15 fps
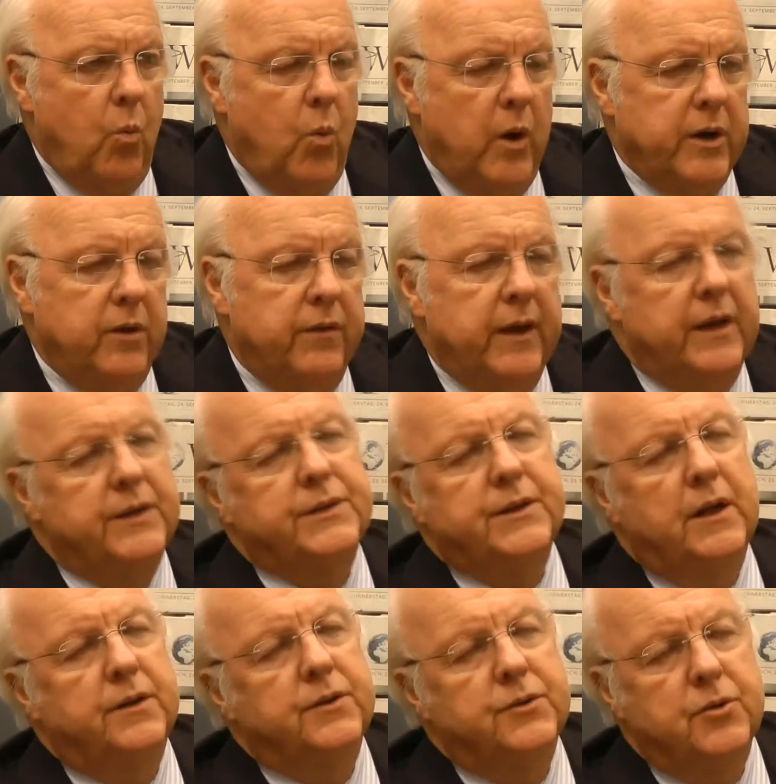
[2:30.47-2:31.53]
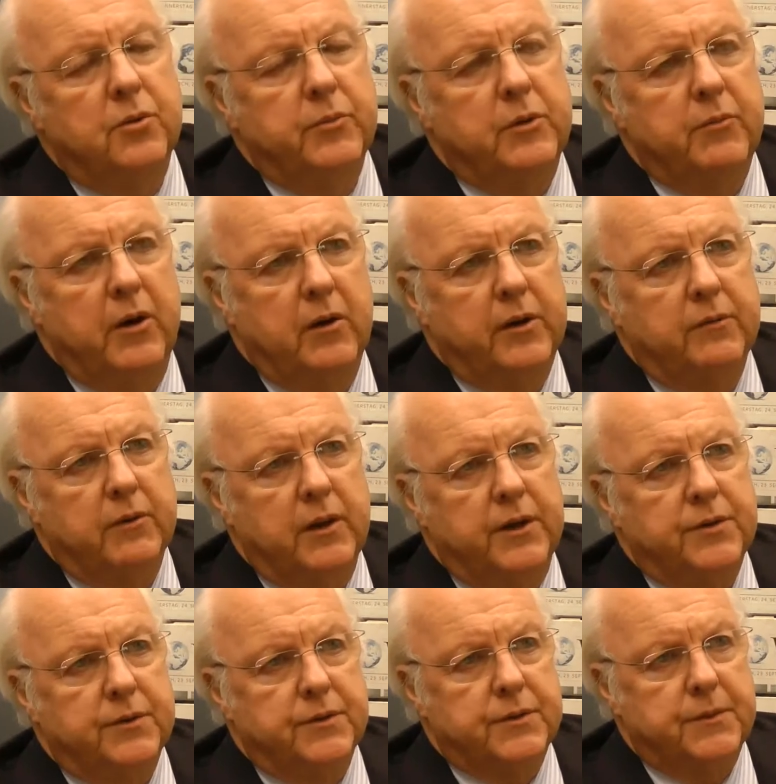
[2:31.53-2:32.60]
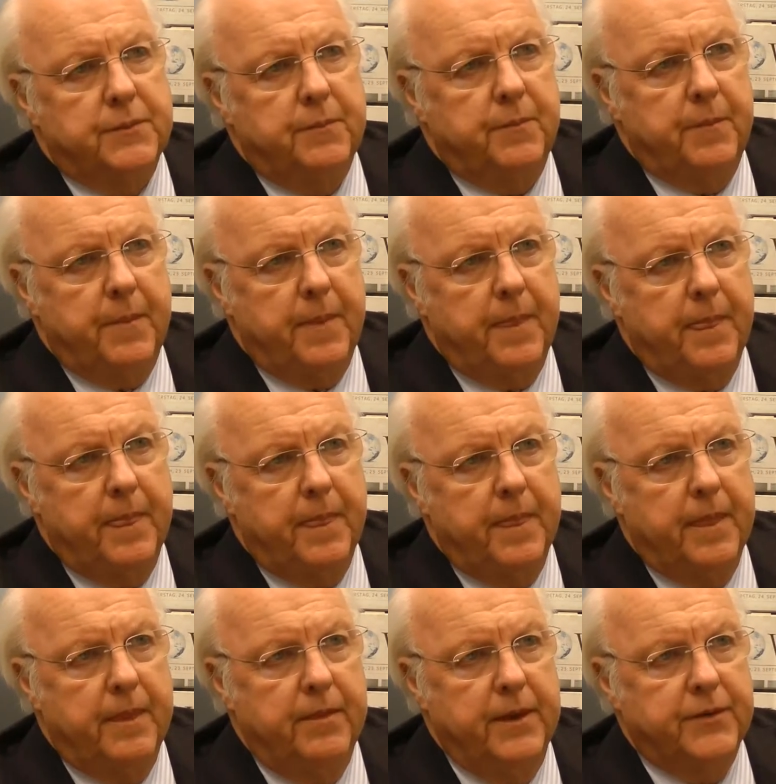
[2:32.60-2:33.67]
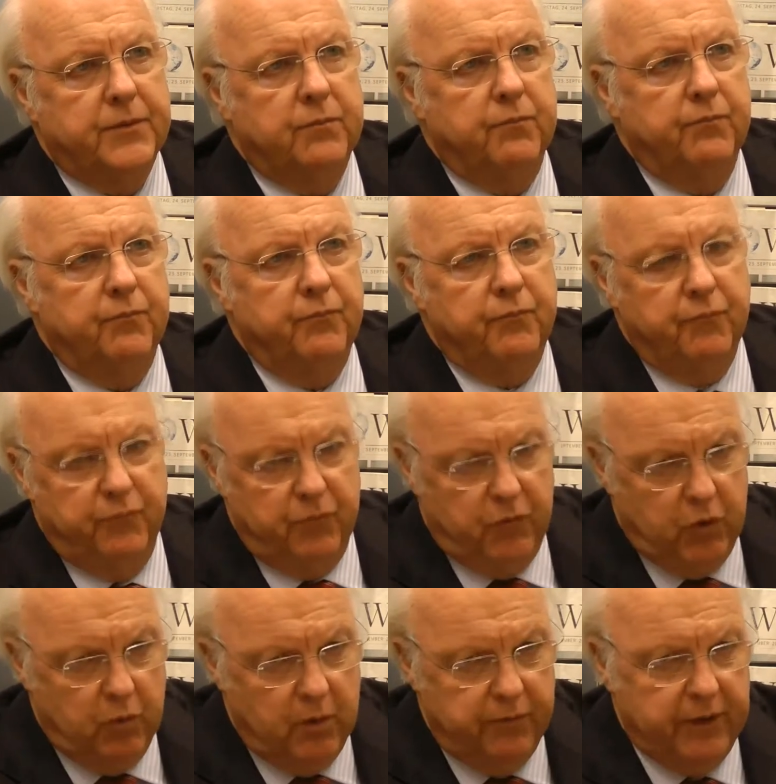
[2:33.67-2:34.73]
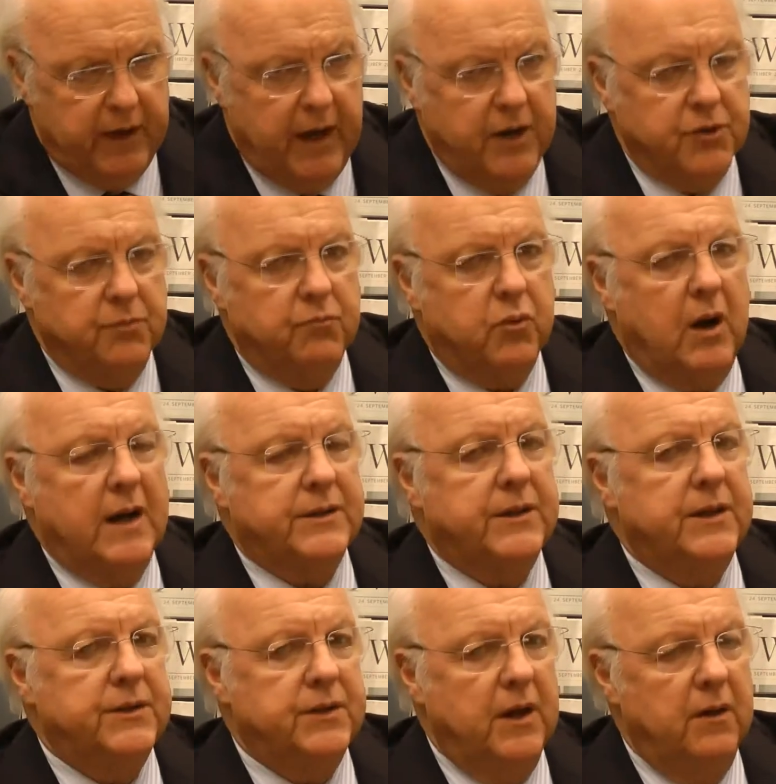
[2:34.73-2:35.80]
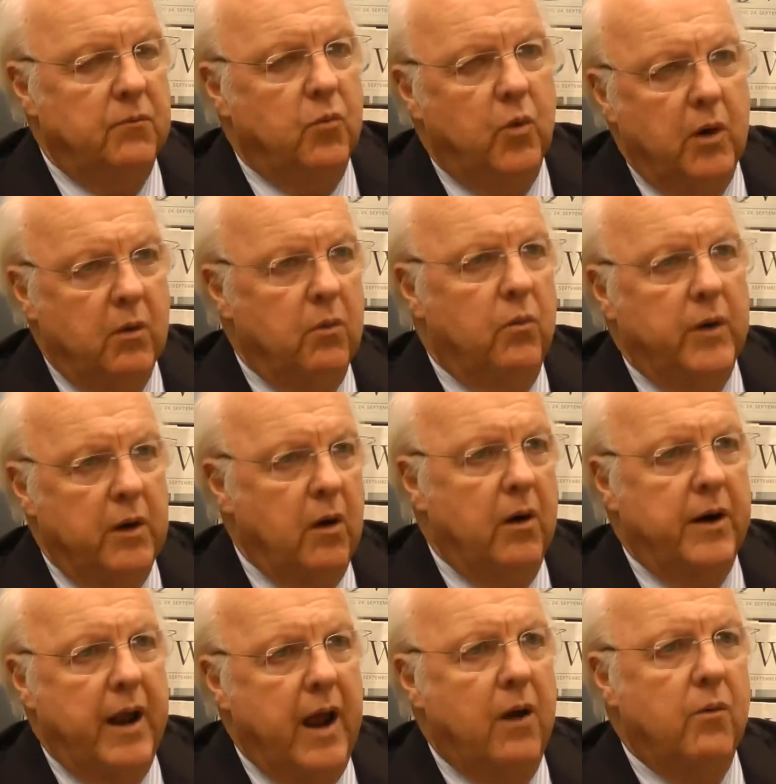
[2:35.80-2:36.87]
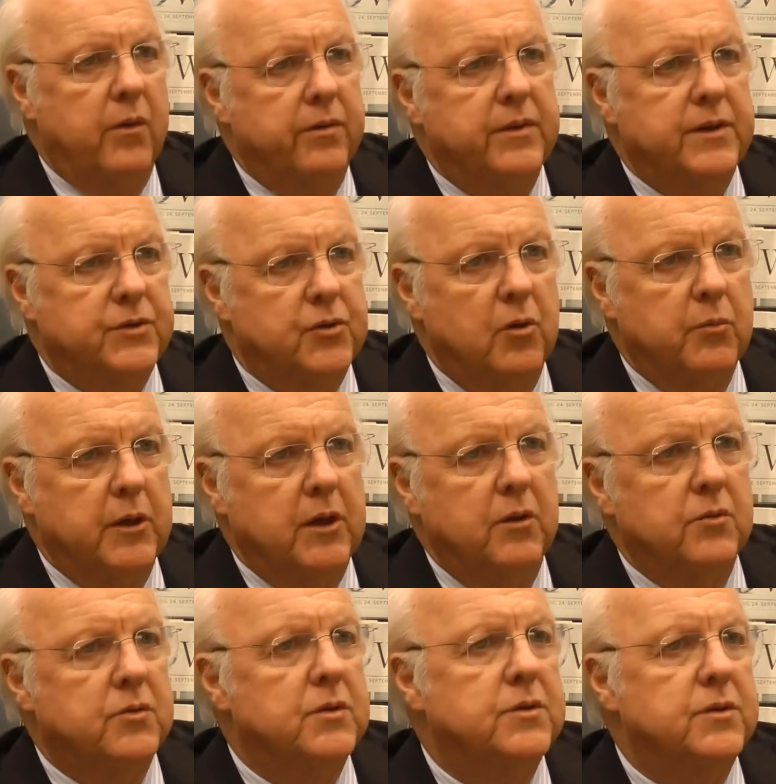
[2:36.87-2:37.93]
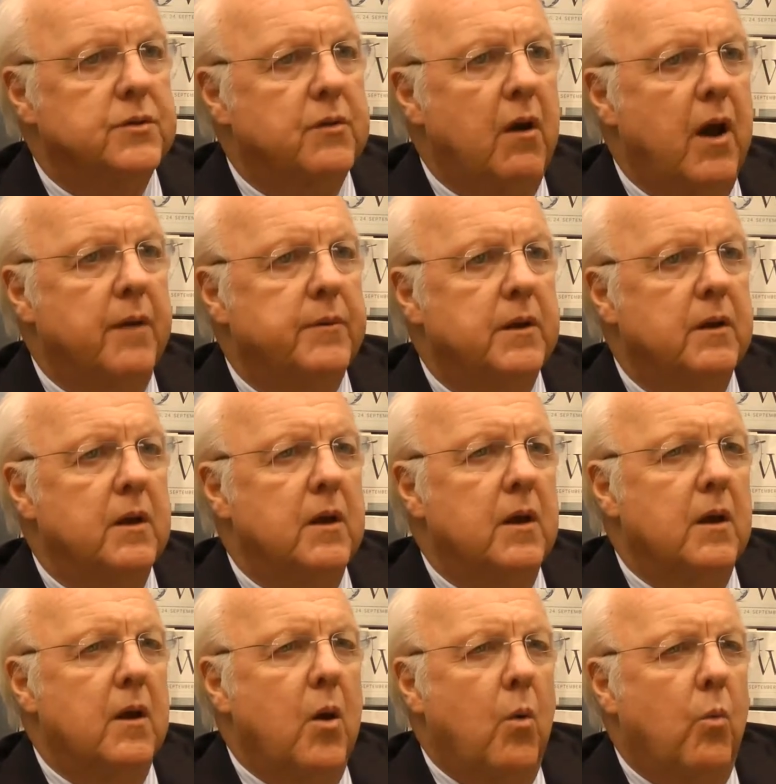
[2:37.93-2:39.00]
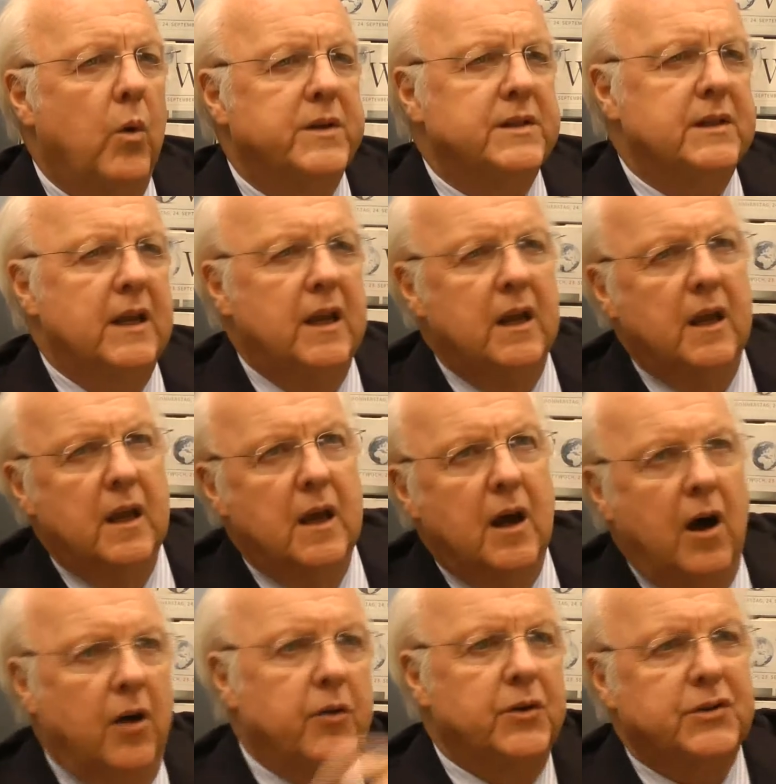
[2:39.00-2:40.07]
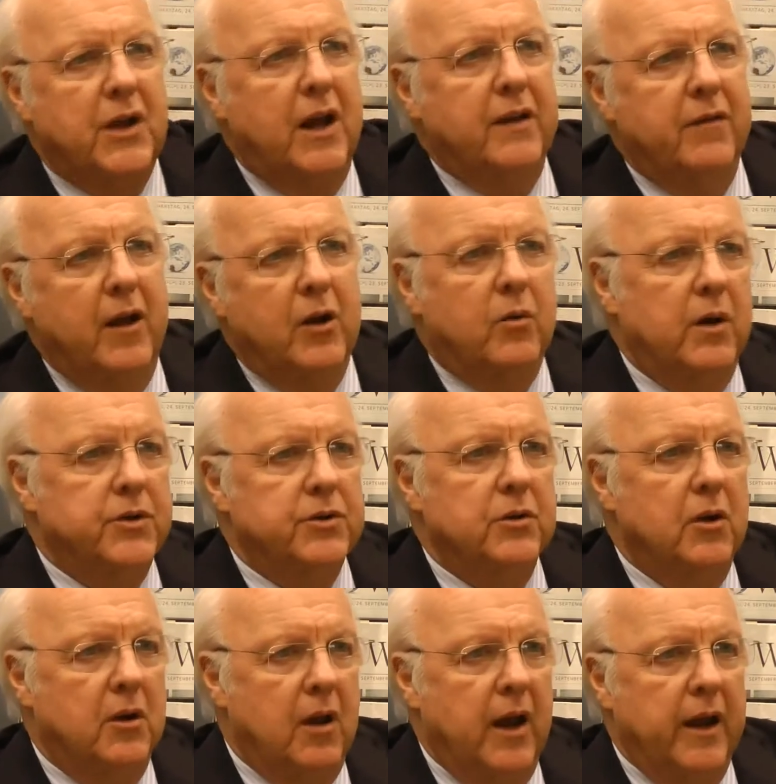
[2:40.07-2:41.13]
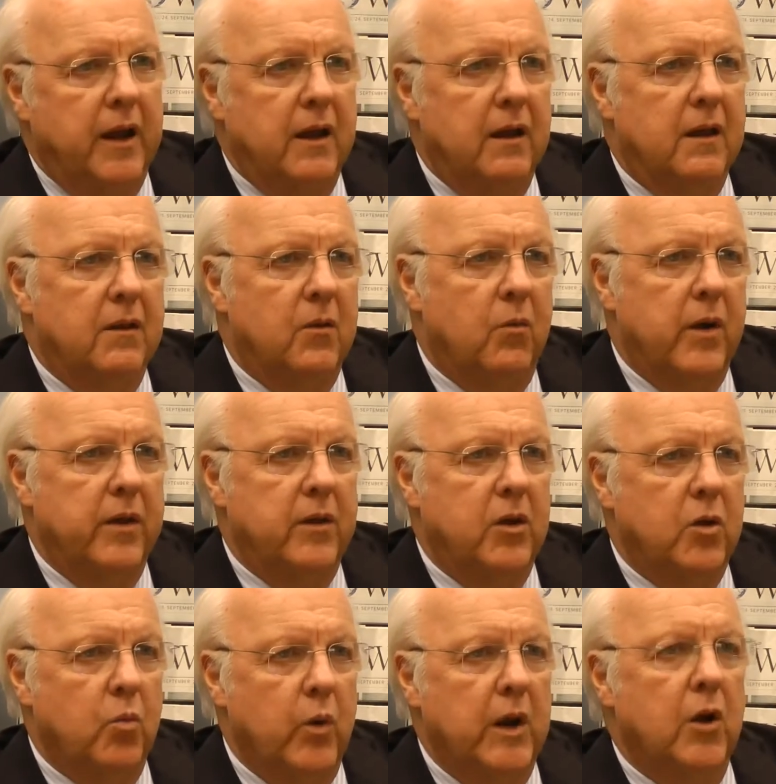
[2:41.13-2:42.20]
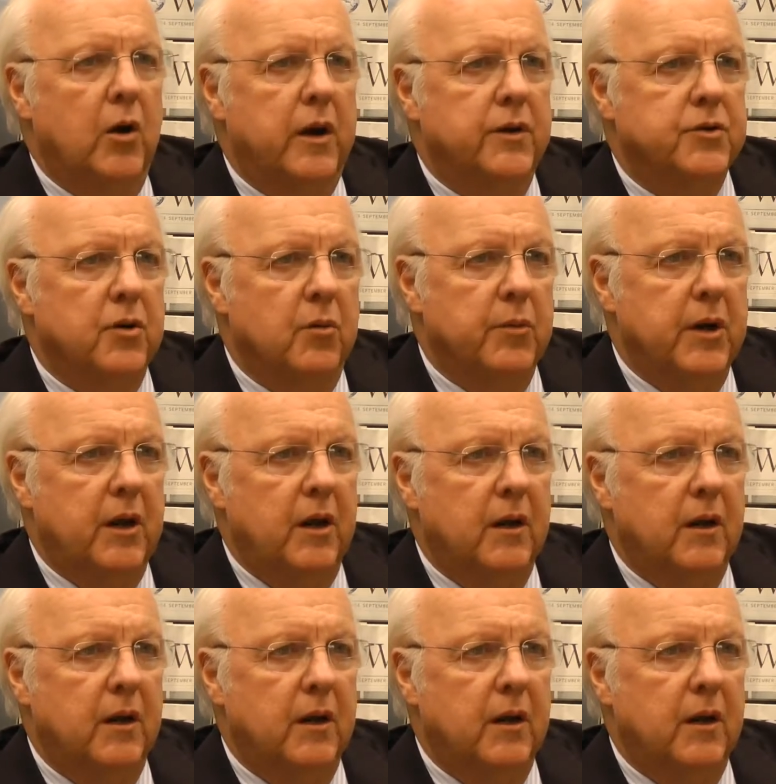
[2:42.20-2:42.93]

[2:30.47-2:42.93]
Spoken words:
what do you think it's done to German-American relations, this unification process, and where we are now with this Germany you just described? What's the other side of that equation look like, the way we look at Germany?